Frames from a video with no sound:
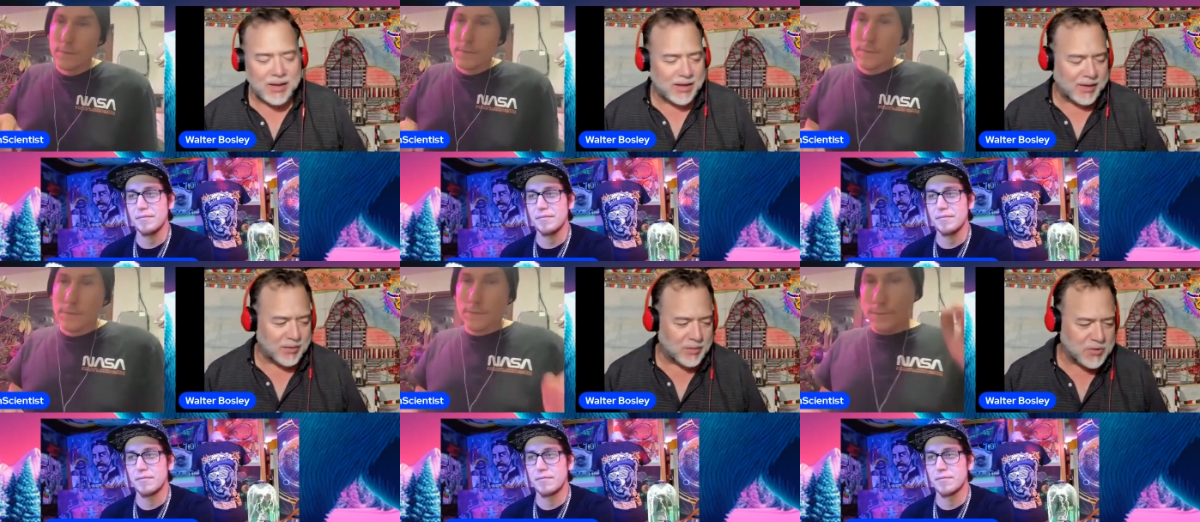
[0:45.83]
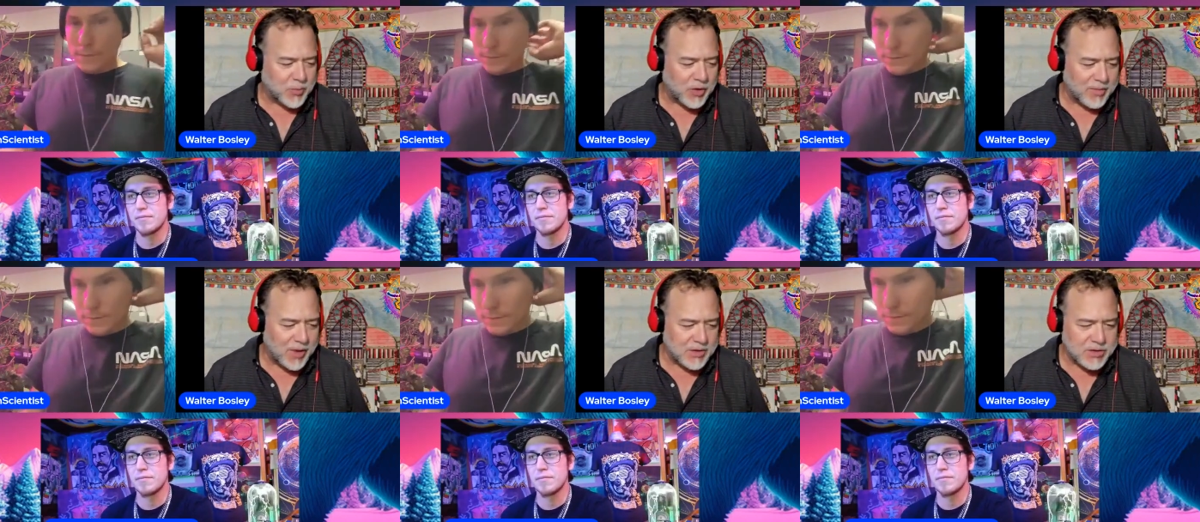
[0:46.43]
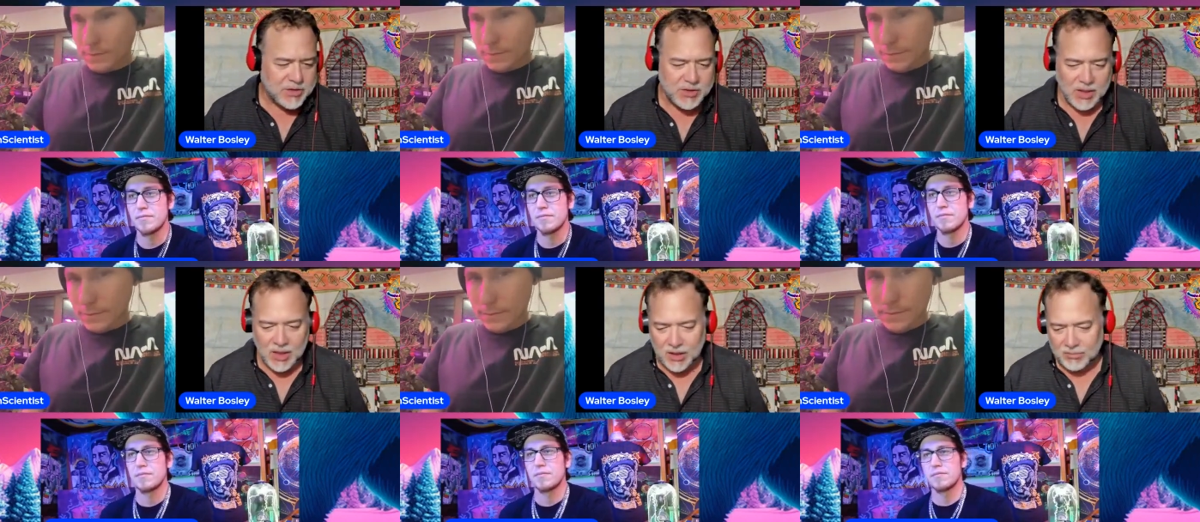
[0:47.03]
Speaker 1: it was pretty much
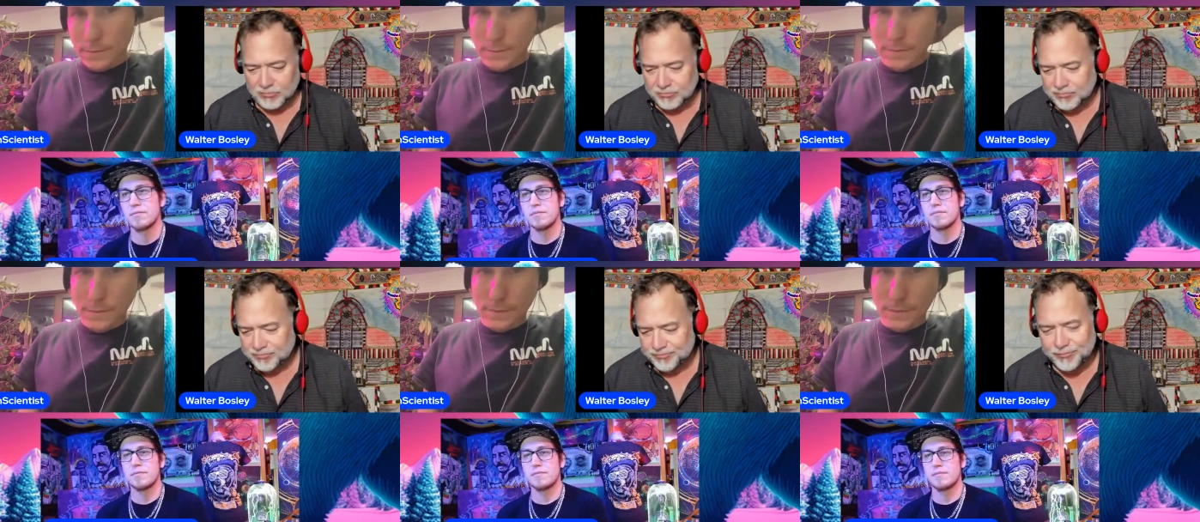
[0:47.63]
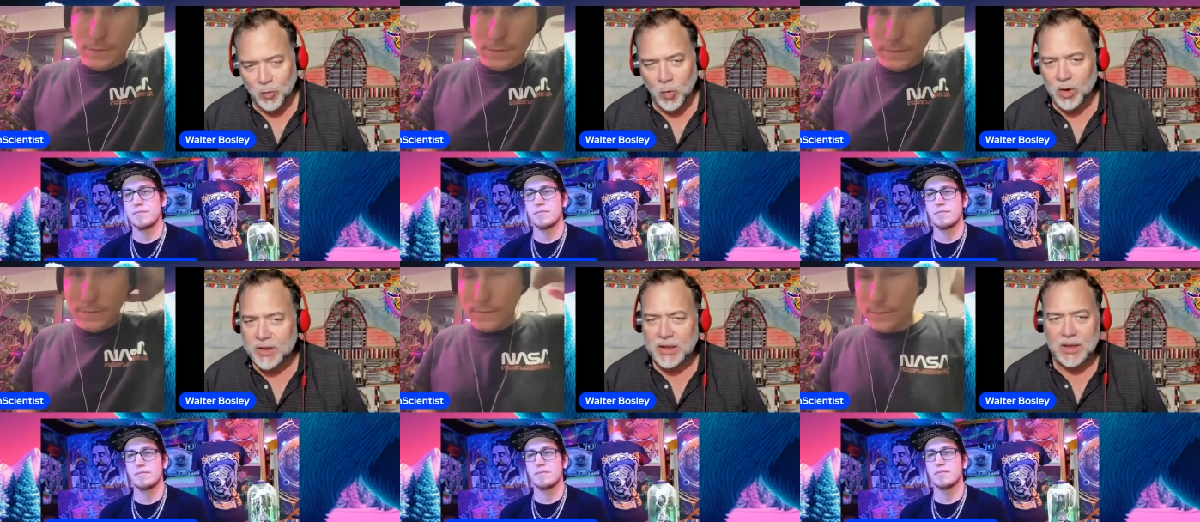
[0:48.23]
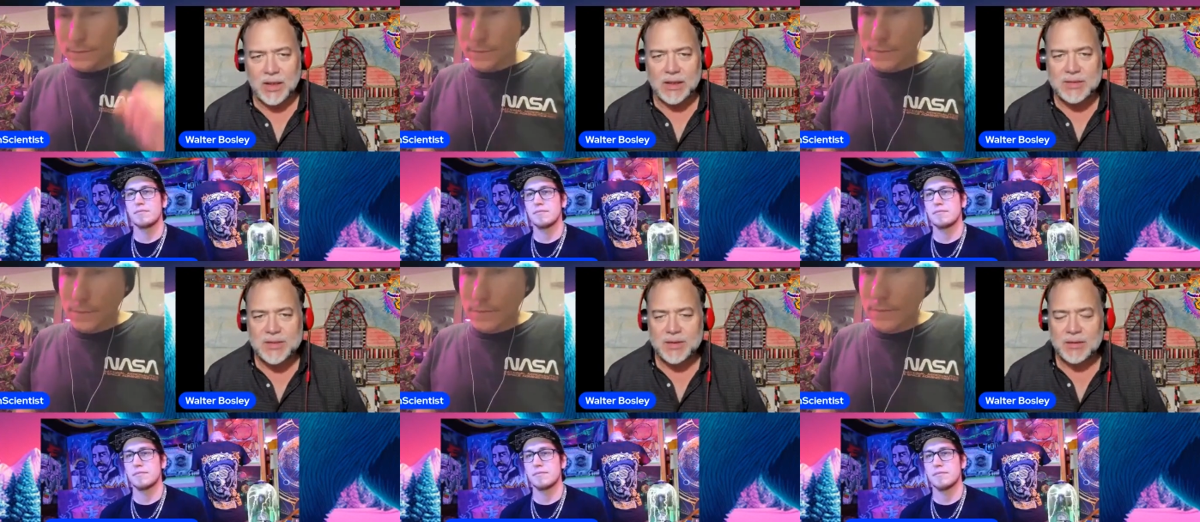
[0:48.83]
um, working
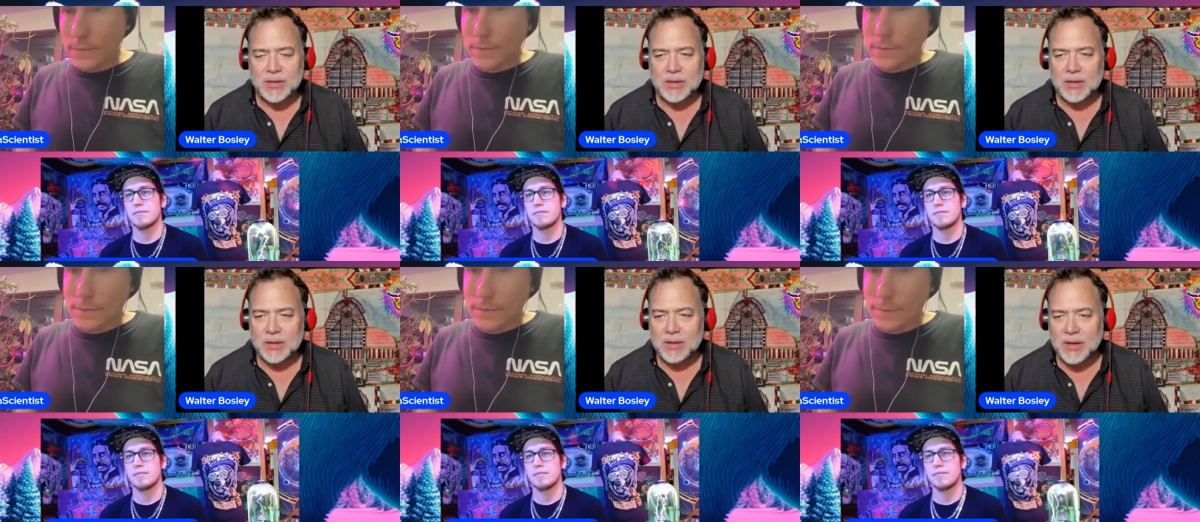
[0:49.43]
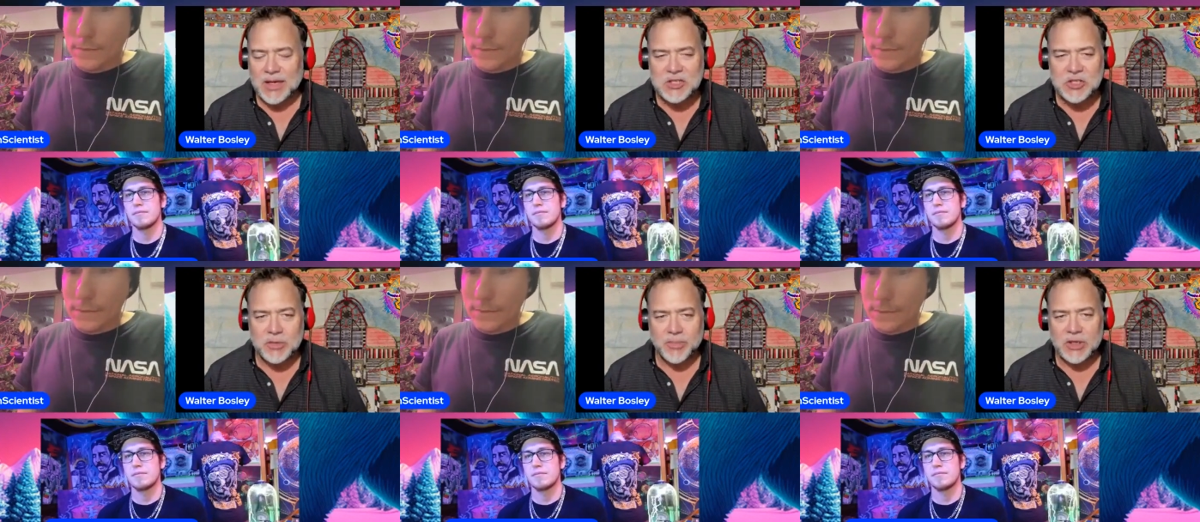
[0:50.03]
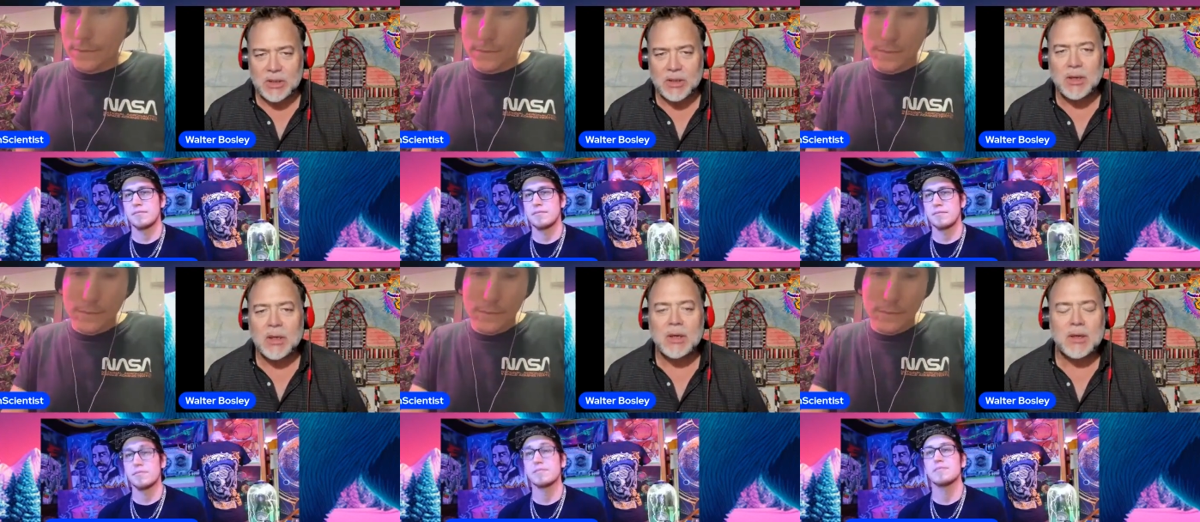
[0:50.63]
against the uh, KGB
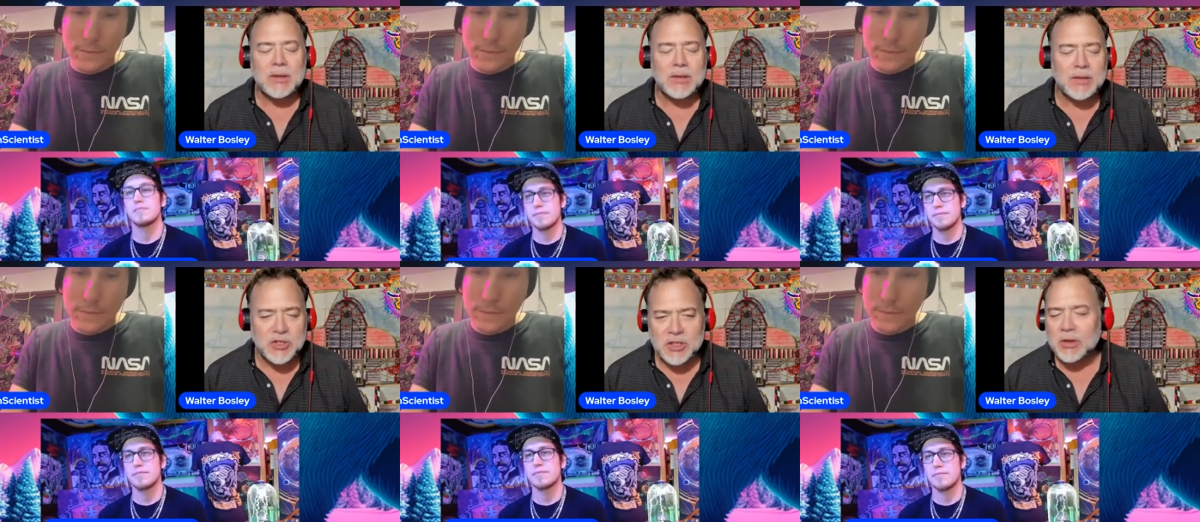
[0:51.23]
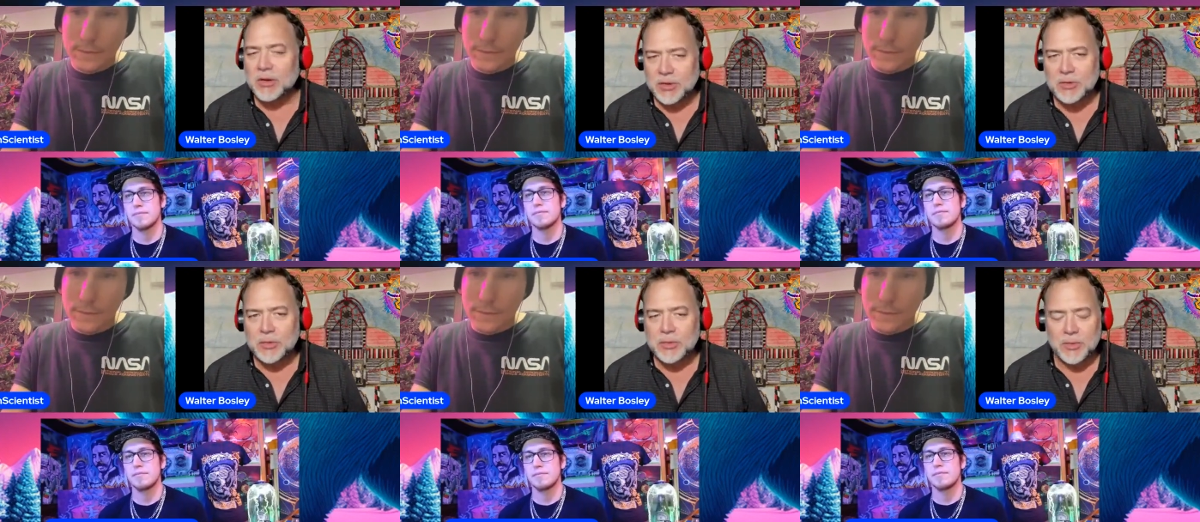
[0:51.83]
and the GRU